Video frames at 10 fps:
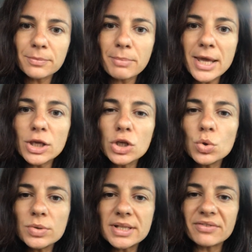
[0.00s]
make
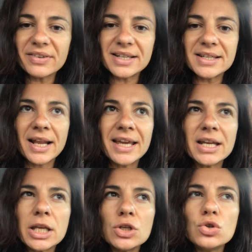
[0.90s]
use of it and I
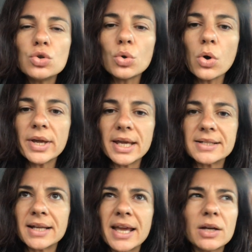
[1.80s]
can enjoy
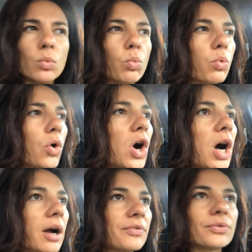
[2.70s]
it and I can
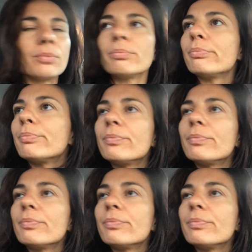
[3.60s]
walk from